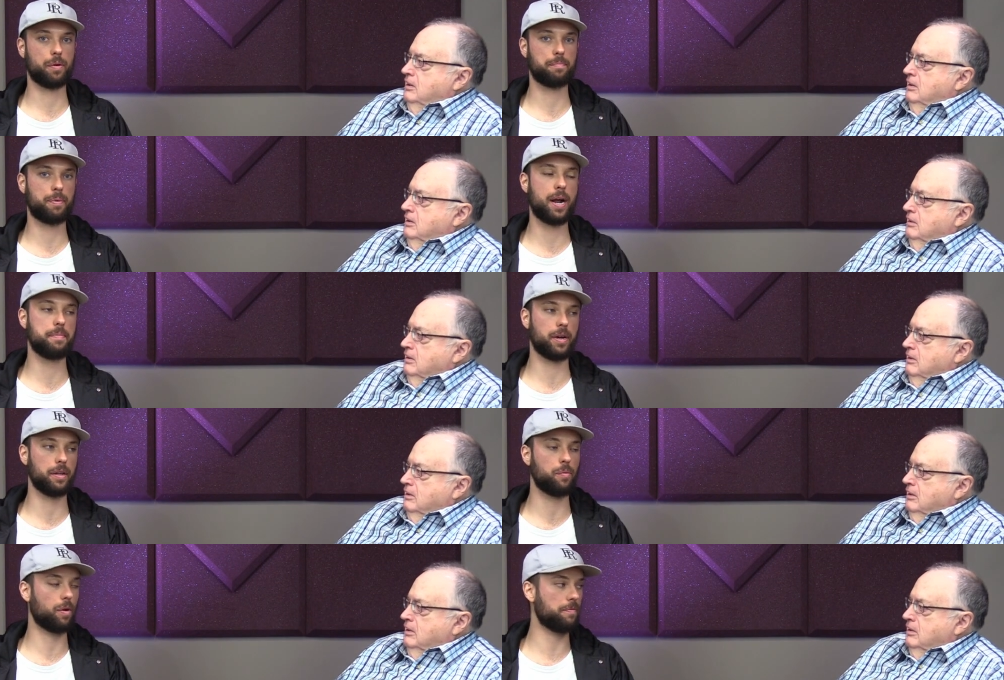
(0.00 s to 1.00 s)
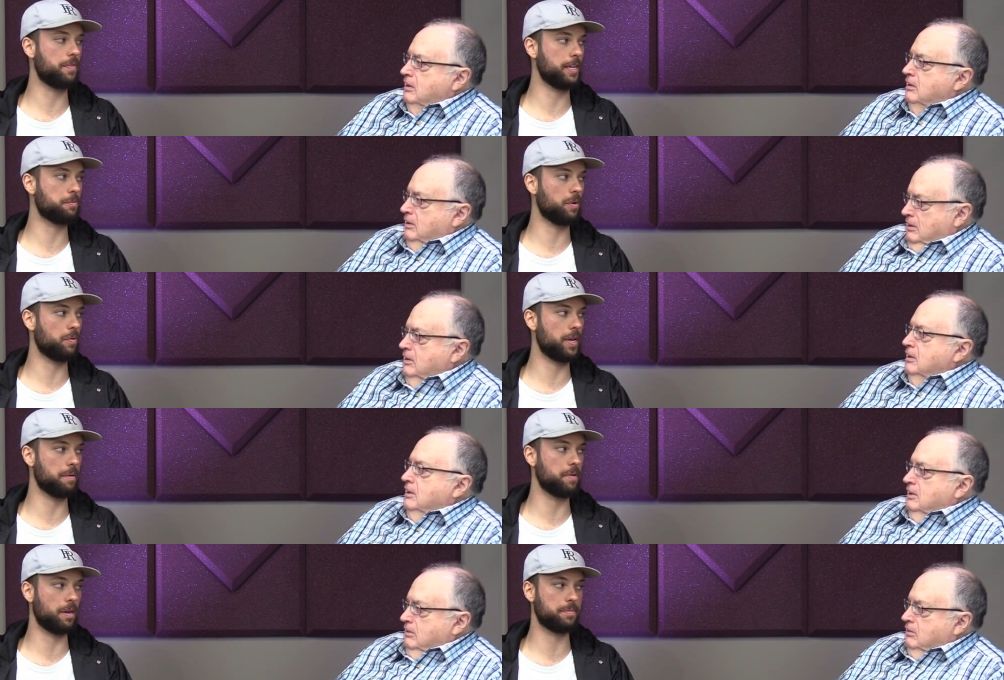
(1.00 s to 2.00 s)
Speaker 1: we're primarily more on Facebook. We
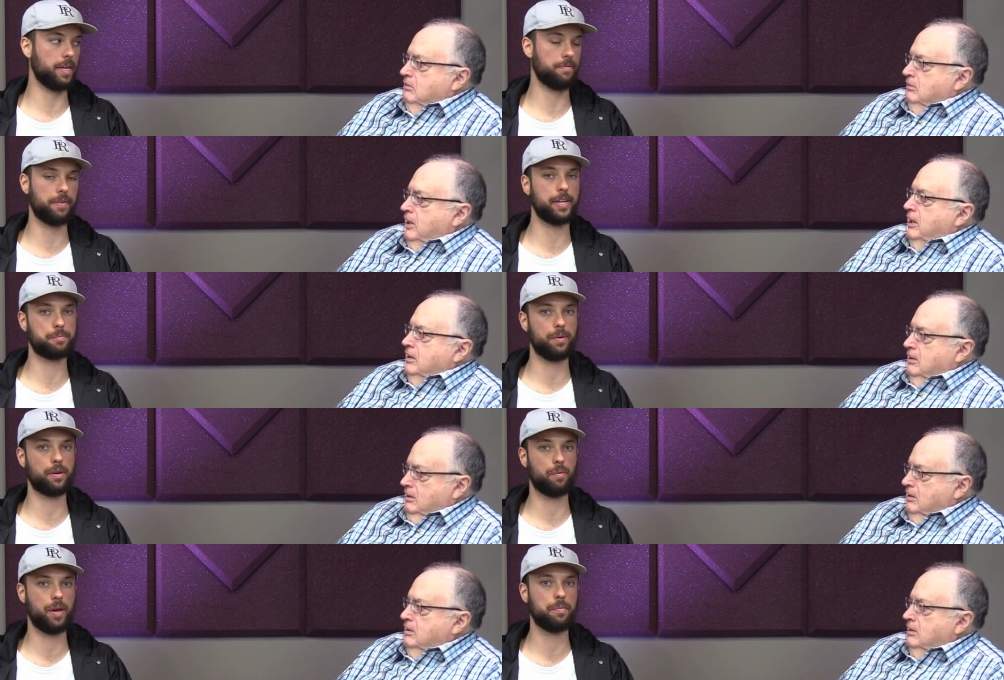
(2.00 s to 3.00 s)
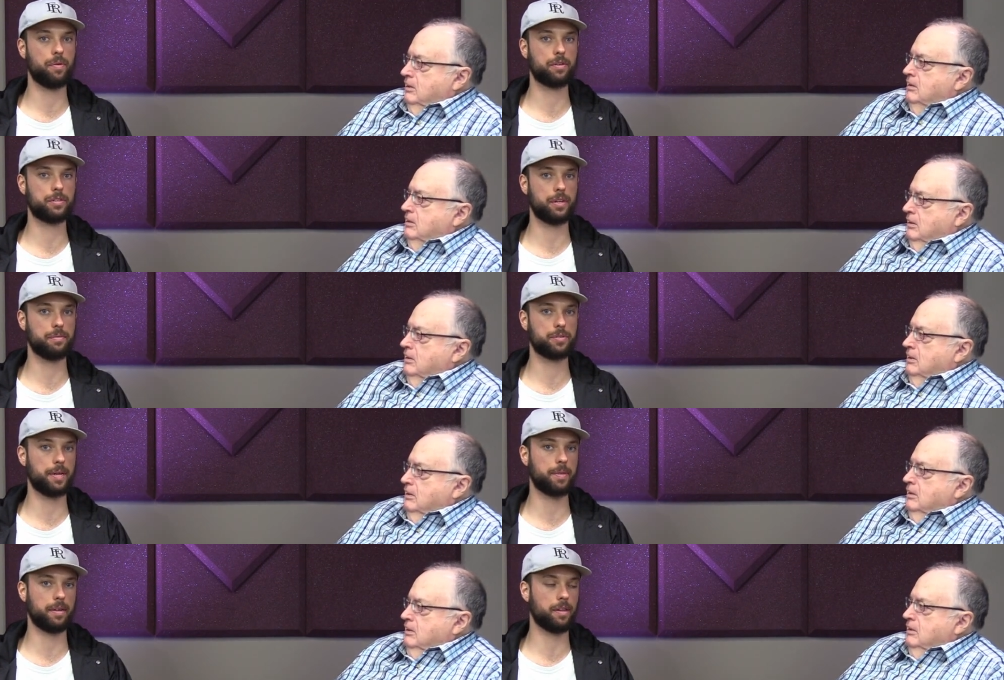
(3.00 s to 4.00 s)
up- update right. Facebook way more. So
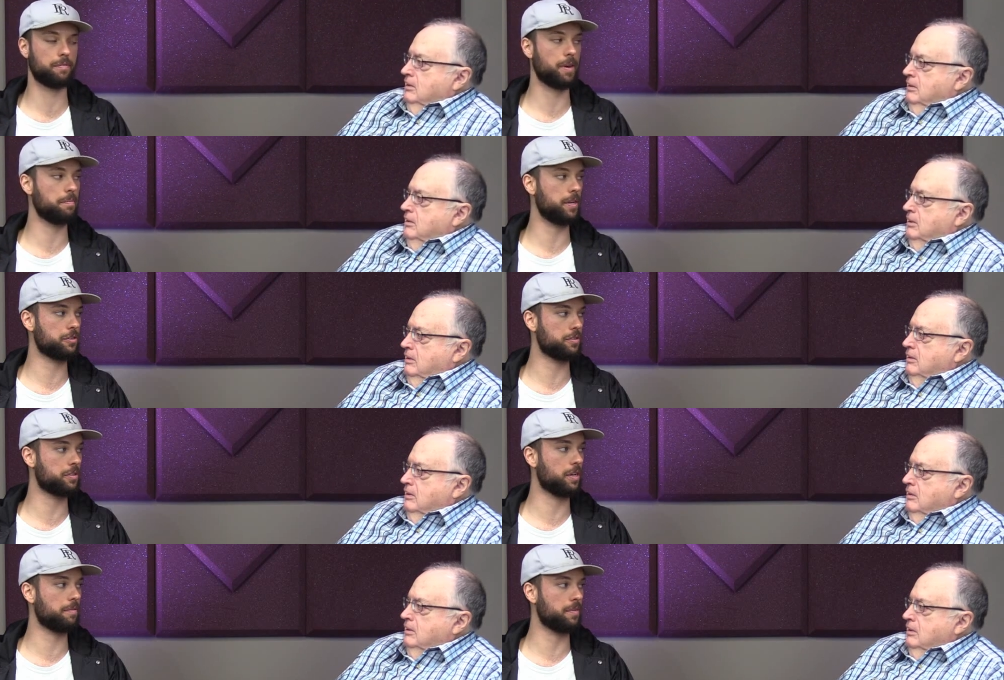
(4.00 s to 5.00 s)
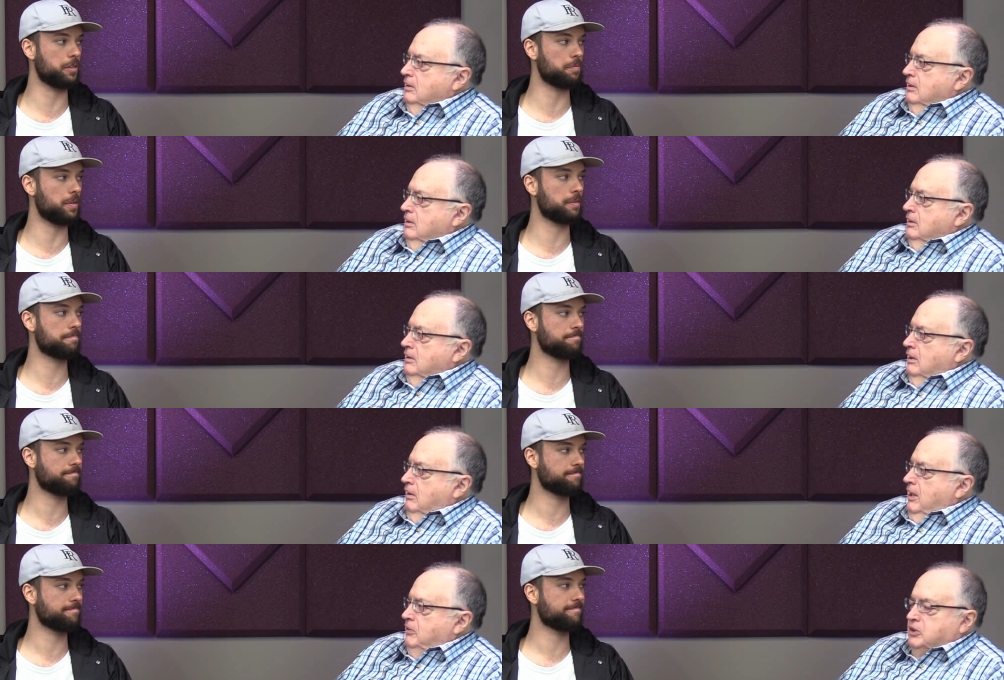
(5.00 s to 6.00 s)
same thing, Love Revival Ministry Center Facebook.
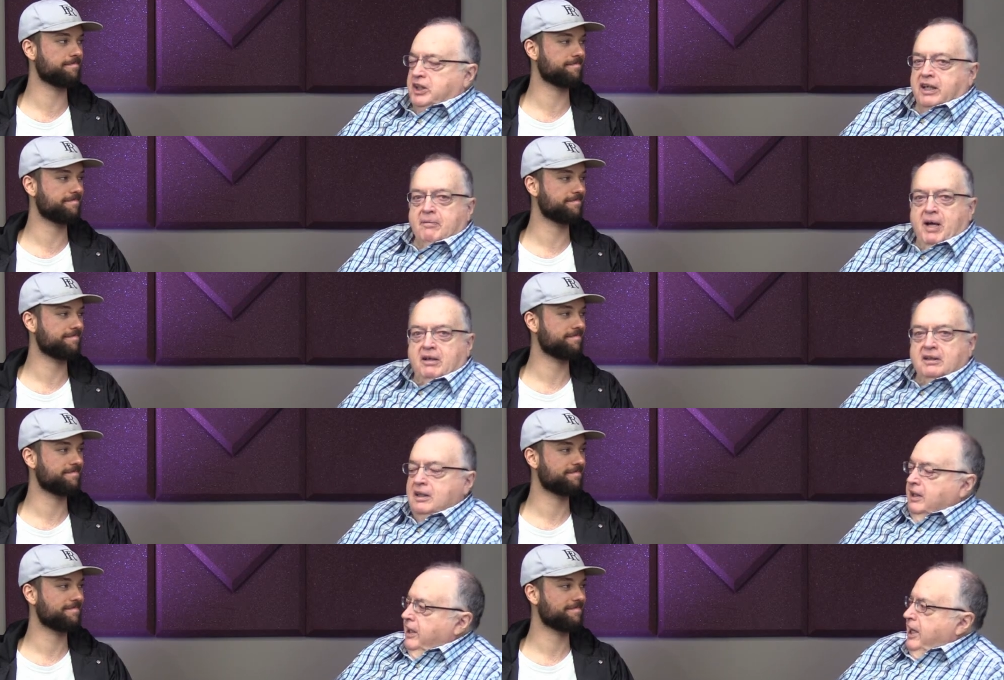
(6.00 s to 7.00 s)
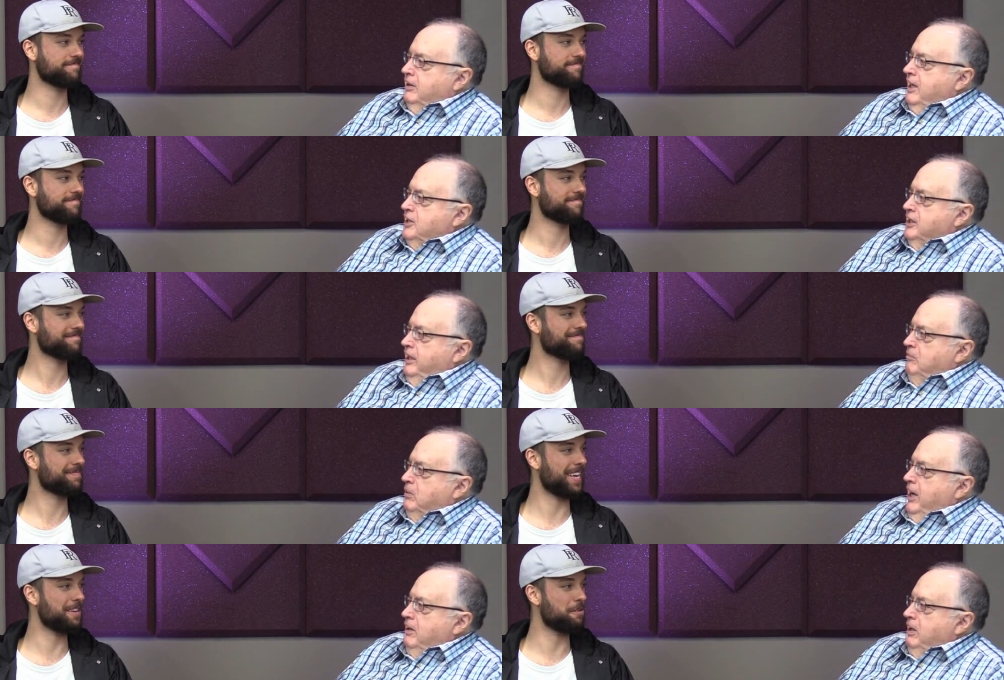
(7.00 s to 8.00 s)
Speaker 2: All right, well, check them out. Again, thanks again,
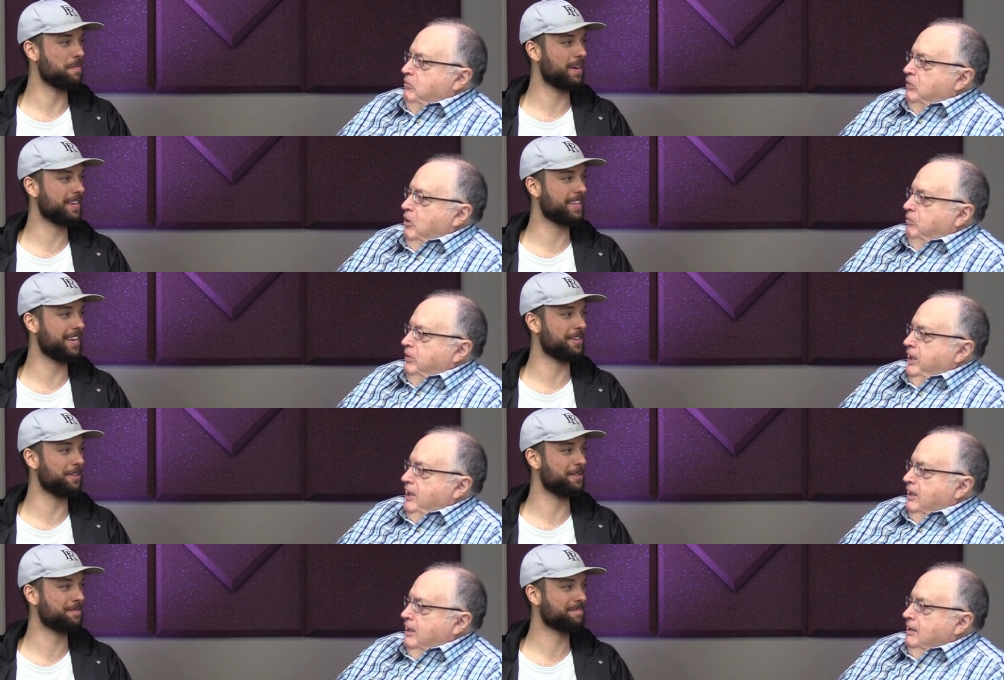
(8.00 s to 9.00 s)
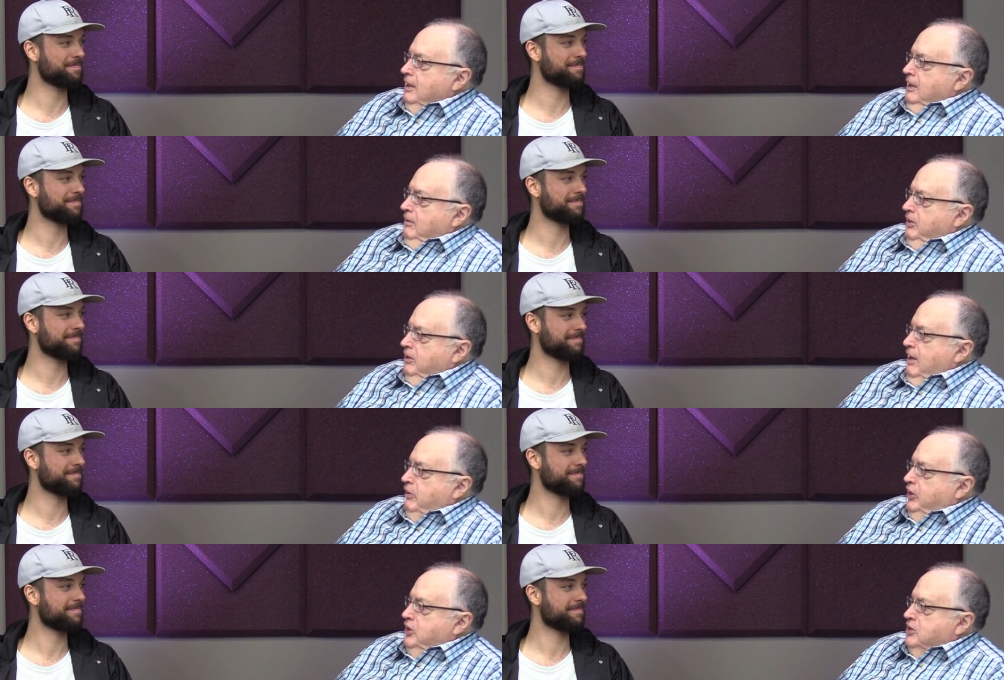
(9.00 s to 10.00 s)
Bryan. Thank you, Mike. Hopefully, you. Uh, you'll
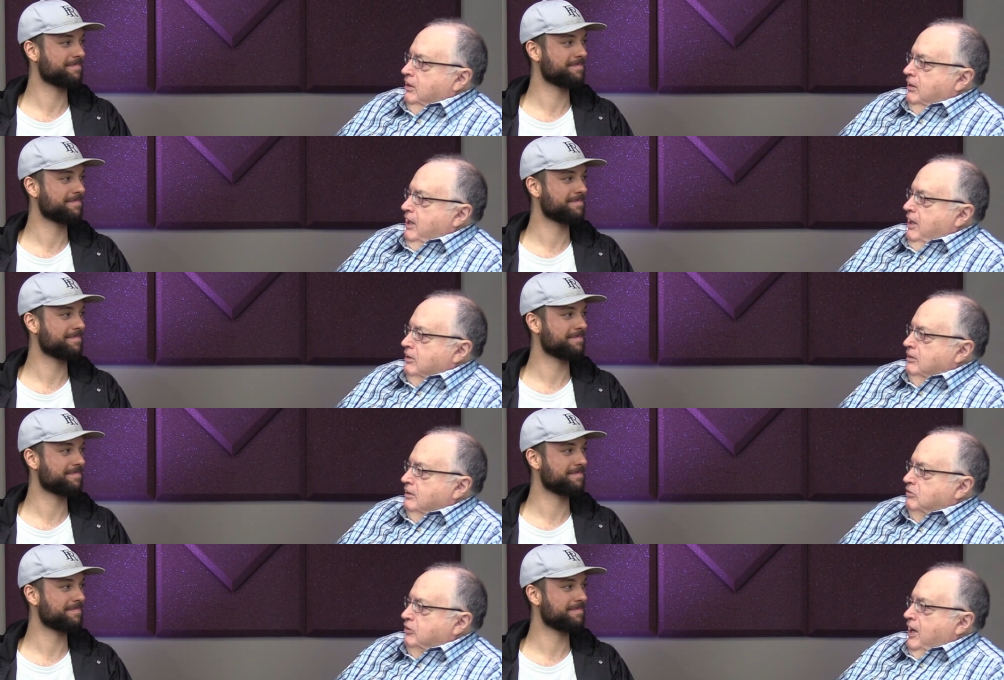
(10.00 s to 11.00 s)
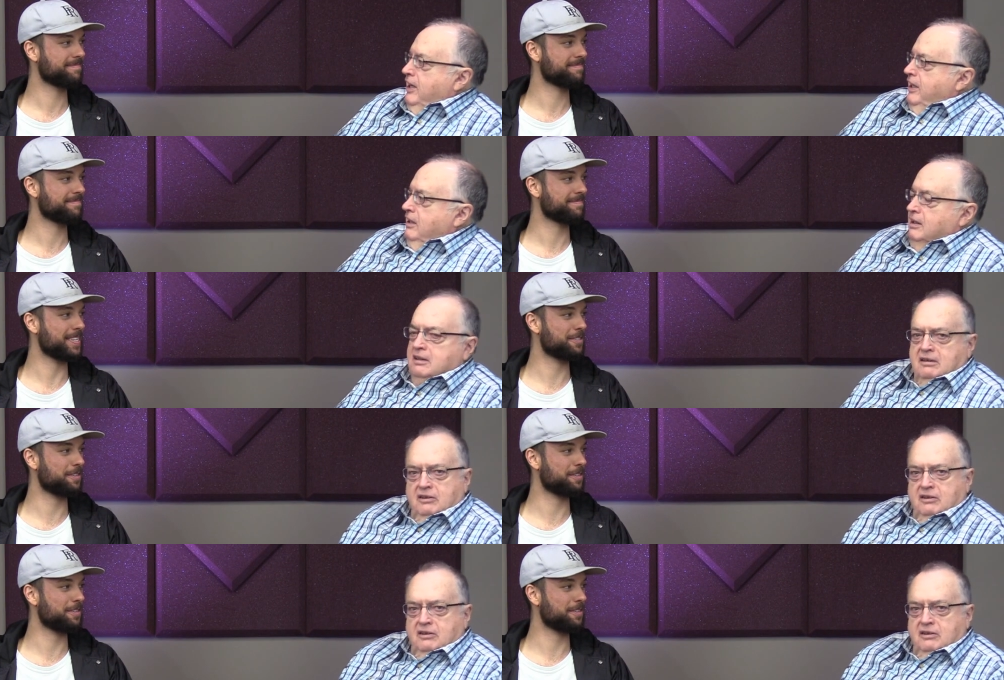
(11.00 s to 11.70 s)
have a good turnout on Friday. Yes,